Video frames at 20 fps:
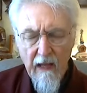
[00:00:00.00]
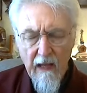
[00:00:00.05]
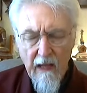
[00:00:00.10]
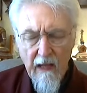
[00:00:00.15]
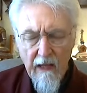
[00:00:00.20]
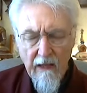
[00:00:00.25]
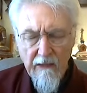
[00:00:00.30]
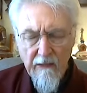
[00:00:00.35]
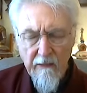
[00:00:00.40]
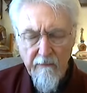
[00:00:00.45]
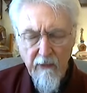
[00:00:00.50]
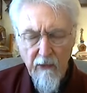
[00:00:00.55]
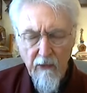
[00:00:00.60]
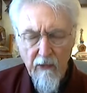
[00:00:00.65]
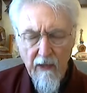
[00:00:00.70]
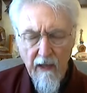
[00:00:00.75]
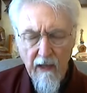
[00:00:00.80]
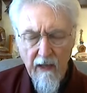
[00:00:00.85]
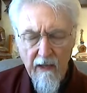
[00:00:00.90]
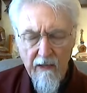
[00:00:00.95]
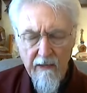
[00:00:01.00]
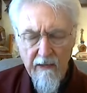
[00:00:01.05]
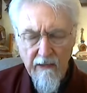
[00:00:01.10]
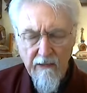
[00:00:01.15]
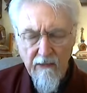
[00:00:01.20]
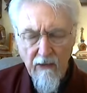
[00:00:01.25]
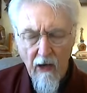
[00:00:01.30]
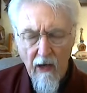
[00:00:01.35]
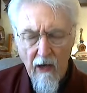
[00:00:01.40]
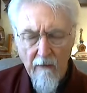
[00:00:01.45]
In the Buddha, the
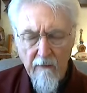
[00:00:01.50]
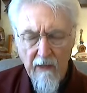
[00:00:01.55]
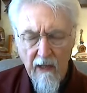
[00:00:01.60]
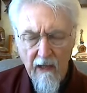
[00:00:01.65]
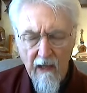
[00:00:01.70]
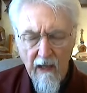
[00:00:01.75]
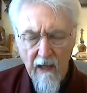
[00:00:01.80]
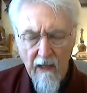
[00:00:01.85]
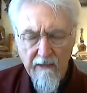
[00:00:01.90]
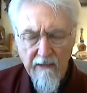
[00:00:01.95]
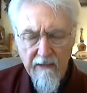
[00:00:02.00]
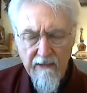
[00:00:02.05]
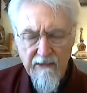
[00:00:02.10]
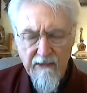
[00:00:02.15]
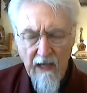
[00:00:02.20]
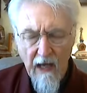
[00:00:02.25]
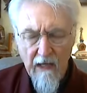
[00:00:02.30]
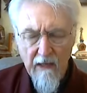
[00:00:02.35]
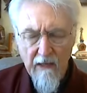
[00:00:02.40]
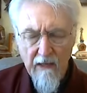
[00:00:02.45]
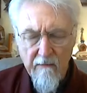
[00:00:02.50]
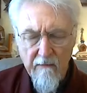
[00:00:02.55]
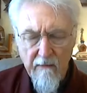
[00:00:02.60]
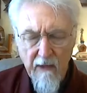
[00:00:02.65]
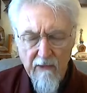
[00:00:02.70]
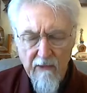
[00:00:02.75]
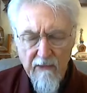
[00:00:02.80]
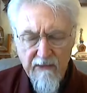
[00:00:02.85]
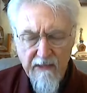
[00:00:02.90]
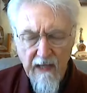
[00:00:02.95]
Dharma, and the Sangha
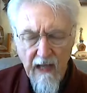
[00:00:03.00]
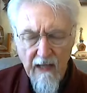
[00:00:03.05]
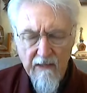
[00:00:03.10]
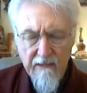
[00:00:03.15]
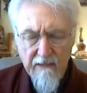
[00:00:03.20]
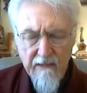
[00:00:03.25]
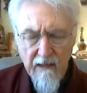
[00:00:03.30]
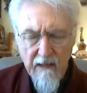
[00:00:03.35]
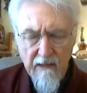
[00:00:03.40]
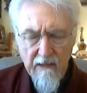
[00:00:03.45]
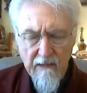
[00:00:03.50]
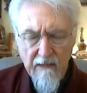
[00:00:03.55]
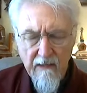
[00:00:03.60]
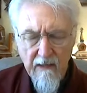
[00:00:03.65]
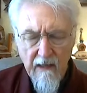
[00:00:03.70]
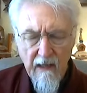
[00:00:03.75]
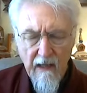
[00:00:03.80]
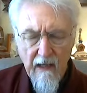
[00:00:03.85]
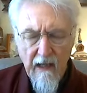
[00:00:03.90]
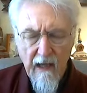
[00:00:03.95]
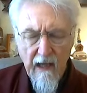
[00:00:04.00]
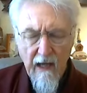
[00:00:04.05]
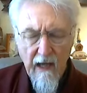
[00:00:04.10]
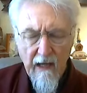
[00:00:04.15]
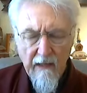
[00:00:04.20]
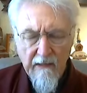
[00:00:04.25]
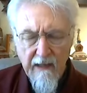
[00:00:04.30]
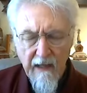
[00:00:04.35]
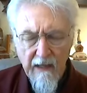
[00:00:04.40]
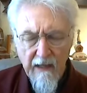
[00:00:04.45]
most excellent,
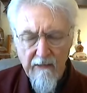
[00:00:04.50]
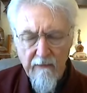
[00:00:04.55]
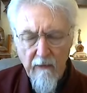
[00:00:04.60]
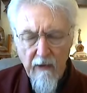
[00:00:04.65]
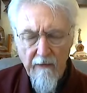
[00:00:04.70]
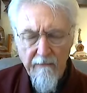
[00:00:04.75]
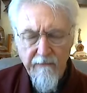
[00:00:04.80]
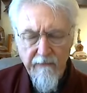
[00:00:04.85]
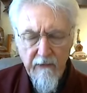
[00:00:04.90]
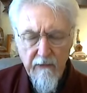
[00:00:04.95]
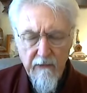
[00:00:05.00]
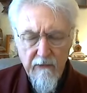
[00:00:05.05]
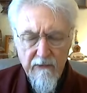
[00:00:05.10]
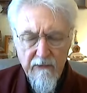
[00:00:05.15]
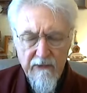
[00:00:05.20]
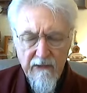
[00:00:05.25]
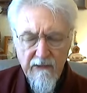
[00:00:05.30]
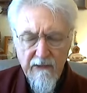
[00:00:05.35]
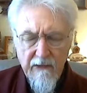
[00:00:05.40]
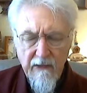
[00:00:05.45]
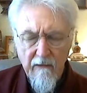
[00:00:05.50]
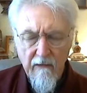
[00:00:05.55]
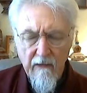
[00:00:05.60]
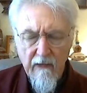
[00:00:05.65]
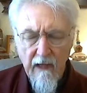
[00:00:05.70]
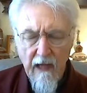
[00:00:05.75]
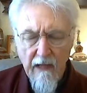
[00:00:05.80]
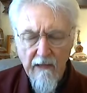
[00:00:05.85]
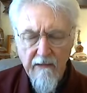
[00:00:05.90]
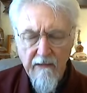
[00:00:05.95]
I take refuge until
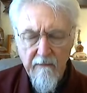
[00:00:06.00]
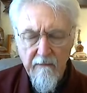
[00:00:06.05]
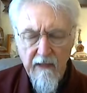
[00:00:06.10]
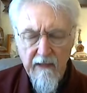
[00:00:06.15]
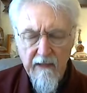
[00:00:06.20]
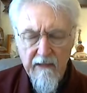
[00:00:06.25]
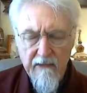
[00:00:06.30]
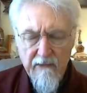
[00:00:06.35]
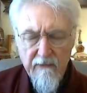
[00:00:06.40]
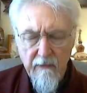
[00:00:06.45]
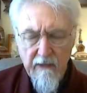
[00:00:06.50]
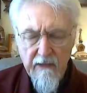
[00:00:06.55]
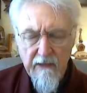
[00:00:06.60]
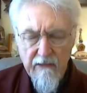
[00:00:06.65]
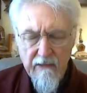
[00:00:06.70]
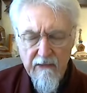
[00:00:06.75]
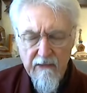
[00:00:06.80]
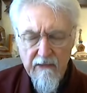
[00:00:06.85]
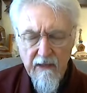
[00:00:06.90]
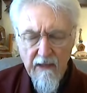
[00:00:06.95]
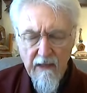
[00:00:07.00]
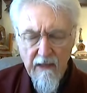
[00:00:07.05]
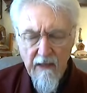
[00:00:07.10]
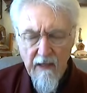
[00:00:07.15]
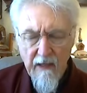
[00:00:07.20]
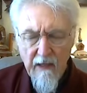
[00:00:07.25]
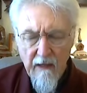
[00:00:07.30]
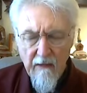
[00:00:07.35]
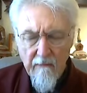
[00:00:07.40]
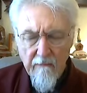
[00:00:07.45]
enlightenment is reached.
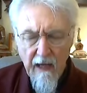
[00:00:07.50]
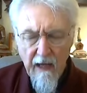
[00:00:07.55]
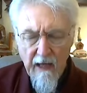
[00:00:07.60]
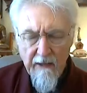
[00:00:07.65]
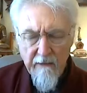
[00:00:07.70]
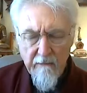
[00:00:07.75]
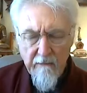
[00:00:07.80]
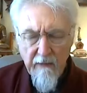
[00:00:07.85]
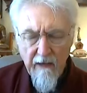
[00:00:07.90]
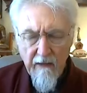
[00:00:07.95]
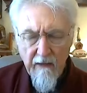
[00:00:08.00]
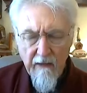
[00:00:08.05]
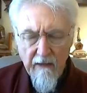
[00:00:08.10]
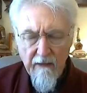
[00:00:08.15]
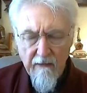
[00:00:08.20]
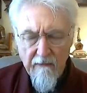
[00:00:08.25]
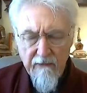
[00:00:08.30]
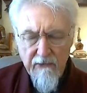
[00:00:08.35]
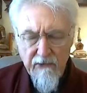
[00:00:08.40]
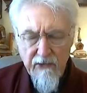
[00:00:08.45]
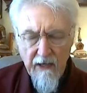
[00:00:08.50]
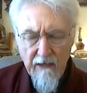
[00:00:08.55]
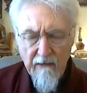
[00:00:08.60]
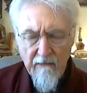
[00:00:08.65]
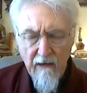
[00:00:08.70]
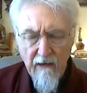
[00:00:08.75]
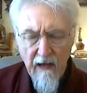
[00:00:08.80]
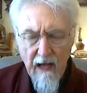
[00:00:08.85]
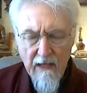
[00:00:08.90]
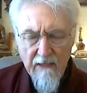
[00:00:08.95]
By the merit of
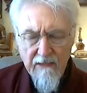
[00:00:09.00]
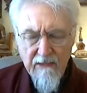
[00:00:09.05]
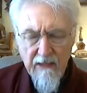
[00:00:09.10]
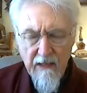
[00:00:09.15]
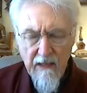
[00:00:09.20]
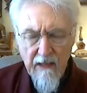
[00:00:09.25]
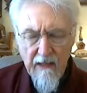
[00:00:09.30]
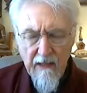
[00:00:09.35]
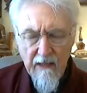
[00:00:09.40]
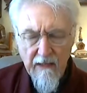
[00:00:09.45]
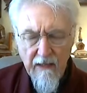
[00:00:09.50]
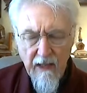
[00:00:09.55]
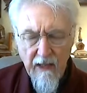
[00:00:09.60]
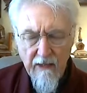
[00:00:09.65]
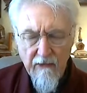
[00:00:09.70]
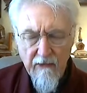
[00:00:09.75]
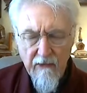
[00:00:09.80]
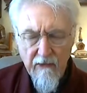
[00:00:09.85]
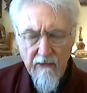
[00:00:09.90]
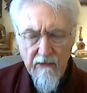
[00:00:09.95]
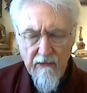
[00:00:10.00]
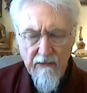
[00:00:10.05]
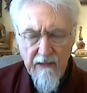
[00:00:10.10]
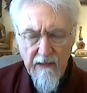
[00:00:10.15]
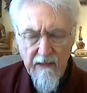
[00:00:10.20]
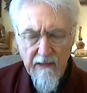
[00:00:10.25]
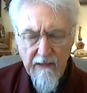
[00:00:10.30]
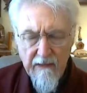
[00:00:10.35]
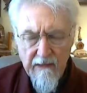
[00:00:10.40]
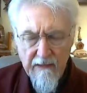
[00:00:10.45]
generosity and other good
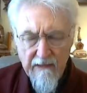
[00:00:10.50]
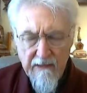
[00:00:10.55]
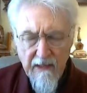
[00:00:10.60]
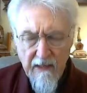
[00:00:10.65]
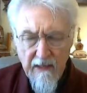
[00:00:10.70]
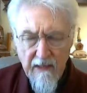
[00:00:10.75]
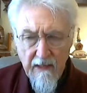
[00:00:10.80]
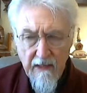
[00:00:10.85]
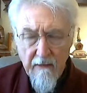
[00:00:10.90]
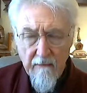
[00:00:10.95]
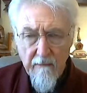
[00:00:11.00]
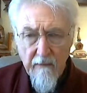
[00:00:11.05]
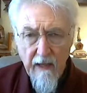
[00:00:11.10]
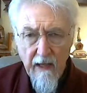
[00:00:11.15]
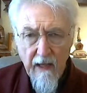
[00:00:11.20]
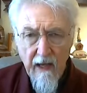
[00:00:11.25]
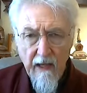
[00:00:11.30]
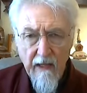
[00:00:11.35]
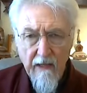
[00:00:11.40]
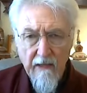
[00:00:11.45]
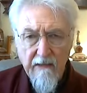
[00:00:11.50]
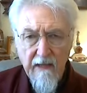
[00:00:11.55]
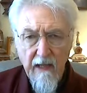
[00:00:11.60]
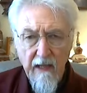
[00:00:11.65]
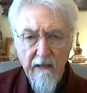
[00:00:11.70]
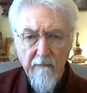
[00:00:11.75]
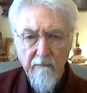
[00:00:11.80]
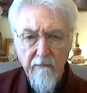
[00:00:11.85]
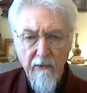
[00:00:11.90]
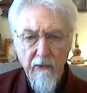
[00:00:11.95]
deeds, may I
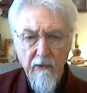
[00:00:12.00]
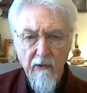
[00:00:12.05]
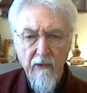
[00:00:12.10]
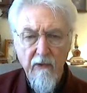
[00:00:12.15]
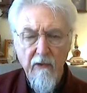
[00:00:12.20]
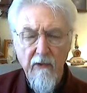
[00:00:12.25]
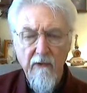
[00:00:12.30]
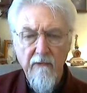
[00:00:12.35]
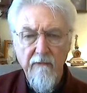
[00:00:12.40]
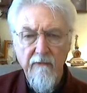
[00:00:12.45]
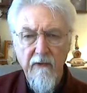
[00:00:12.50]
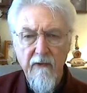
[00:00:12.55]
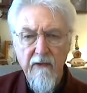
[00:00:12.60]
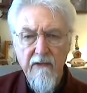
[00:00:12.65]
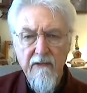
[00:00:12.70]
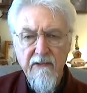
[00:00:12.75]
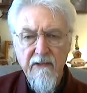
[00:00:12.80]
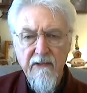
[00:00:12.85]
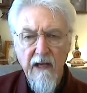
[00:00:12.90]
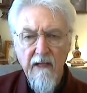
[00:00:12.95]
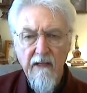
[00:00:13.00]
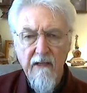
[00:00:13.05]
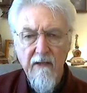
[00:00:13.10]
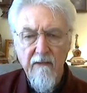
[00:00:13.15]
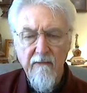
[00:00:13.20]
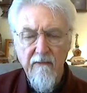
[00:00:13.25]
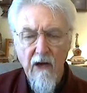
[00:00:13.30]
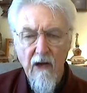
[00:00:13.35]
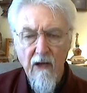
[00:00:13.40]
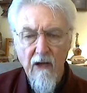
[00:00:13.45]
attain Buddhahood for the sake
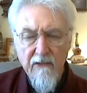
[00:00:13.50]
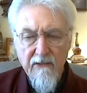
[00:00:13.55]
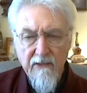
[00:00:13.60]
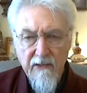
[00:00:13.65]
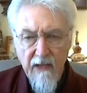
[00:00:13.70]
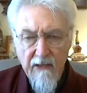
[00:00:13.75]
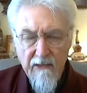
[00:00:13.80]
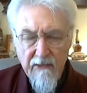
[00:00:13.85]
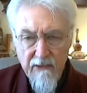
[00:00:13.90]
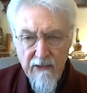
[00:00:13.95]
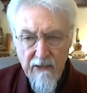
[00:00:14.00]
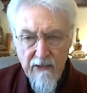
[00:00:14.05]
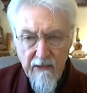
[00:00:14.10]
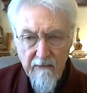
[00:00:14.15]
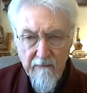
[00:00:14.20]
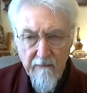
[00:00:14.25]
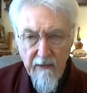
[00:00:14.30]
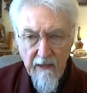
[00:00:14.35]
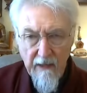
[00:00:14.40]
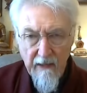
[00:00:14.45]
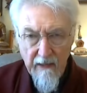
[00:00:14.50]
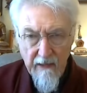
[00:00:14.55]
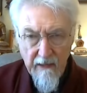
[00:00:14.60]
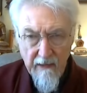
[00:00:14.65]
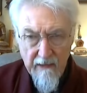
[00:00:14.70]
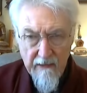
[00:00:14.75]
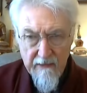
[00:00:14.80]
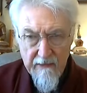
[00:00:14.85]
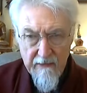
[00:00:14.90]
of all sentient beings.